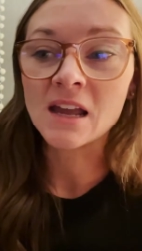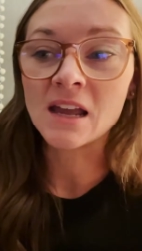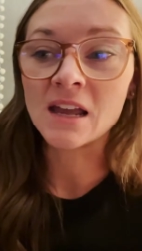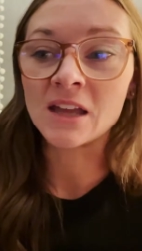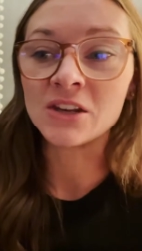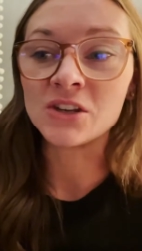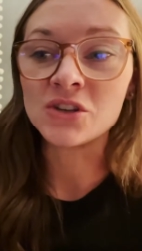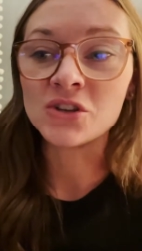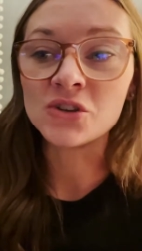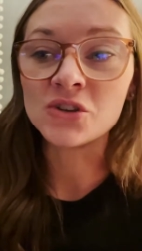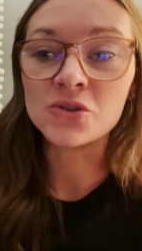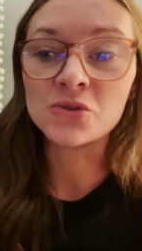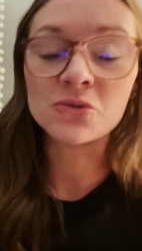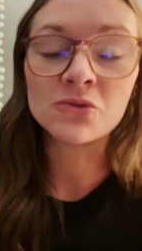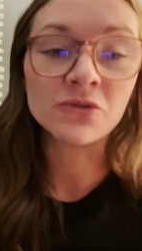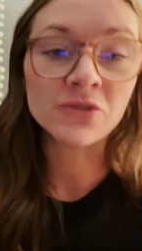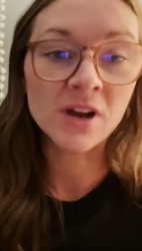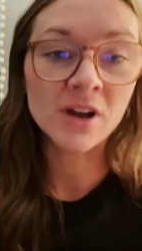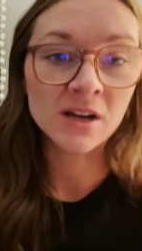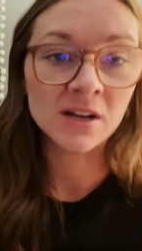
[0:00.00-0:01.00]
and you
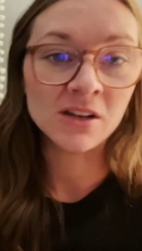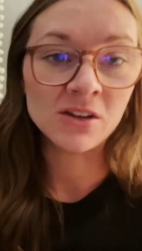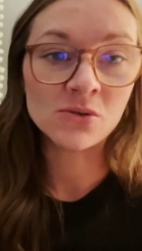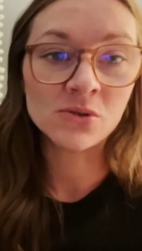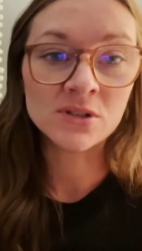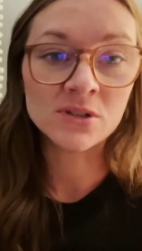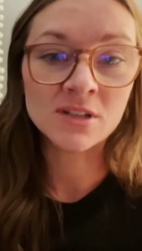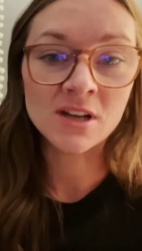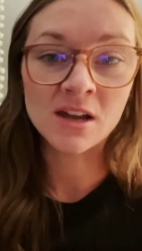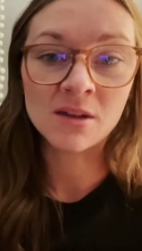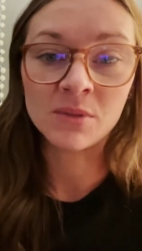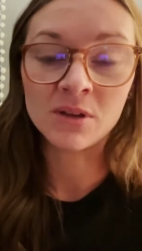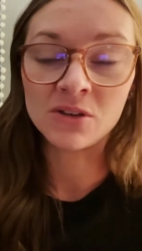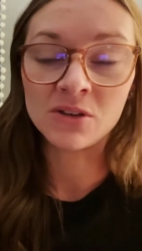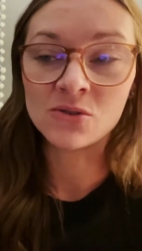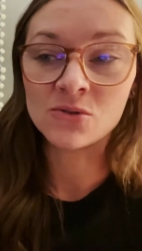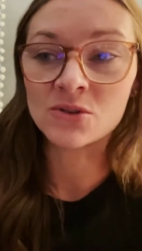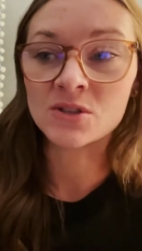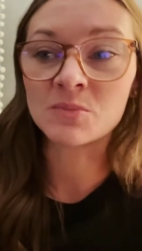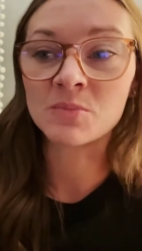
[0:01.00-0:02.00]
finding your time
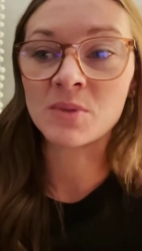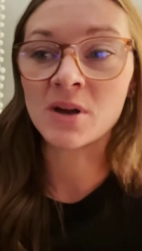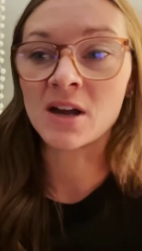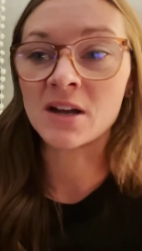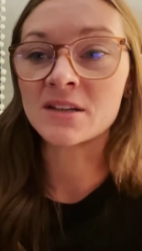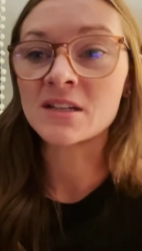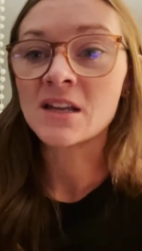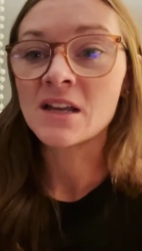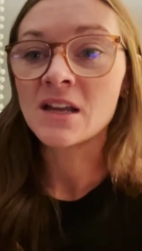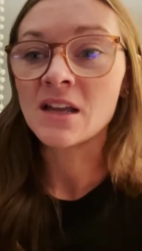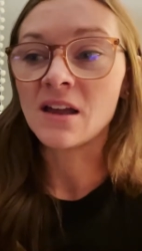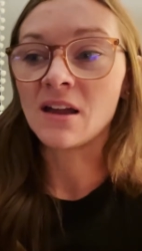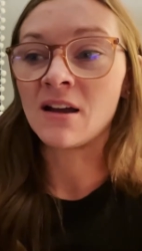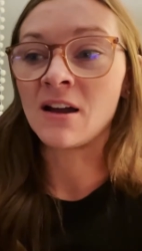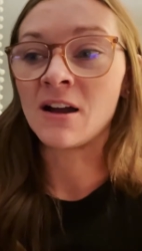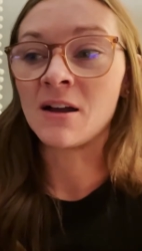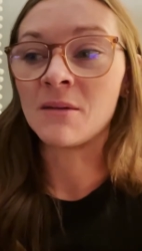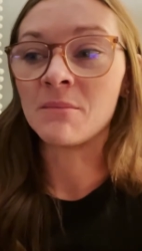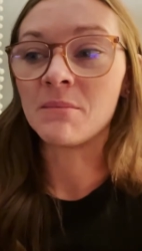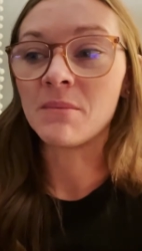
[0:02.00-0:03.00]
and your spot
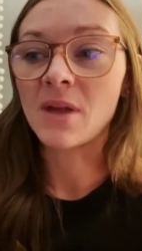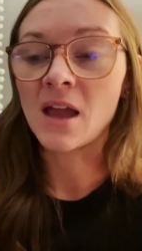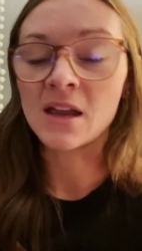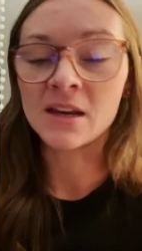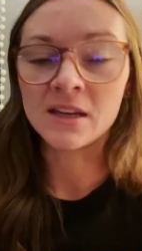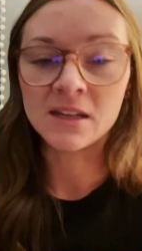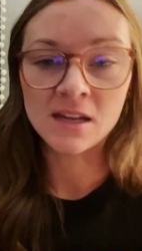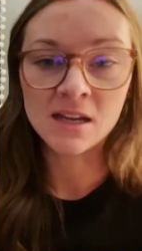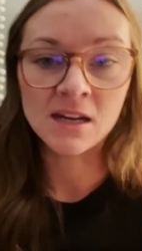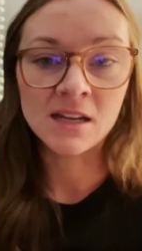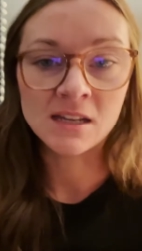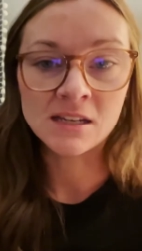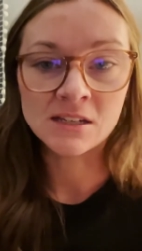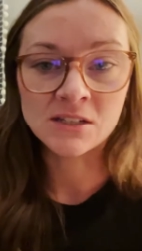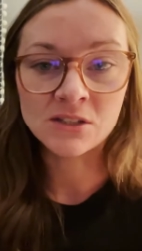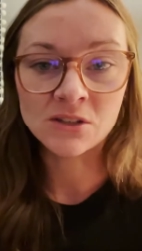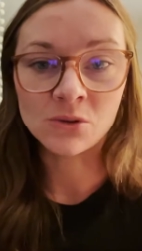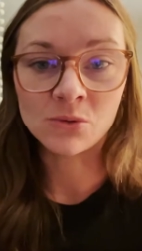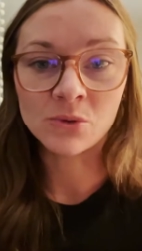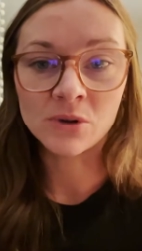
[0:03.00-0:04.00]
um, and getting
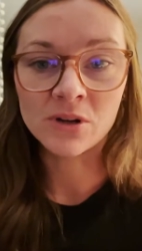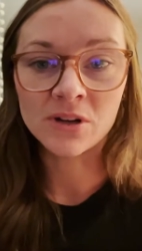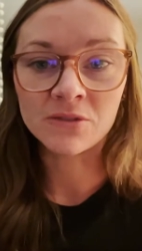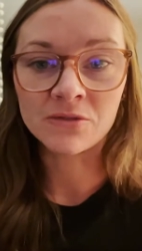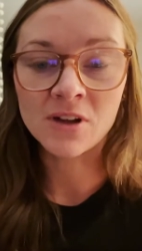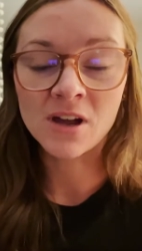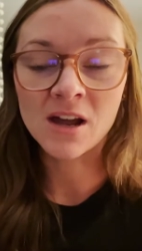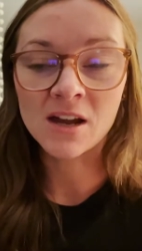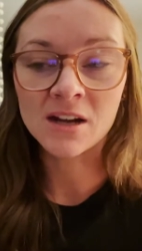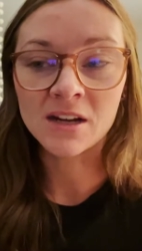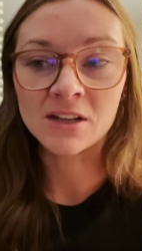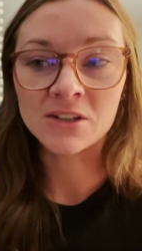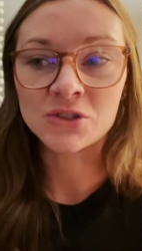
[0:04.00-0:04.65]
into the Word of God.